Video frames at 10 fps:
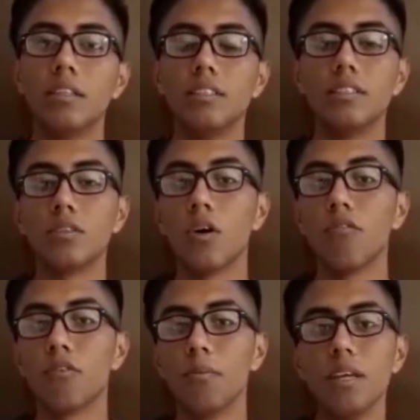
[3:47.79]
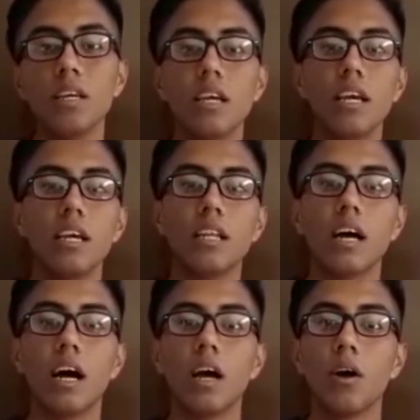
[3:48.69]
this is all for me, and
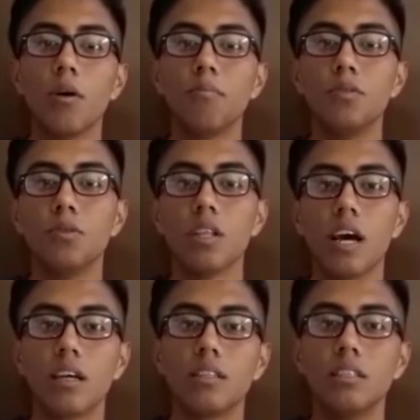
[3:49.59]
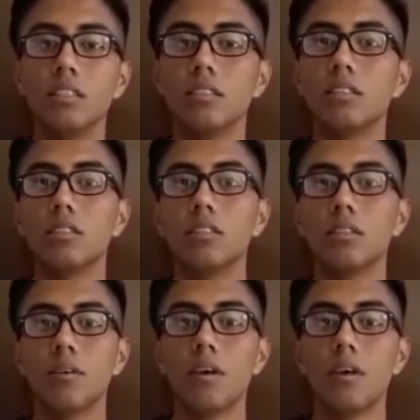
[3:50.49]
I hope you like this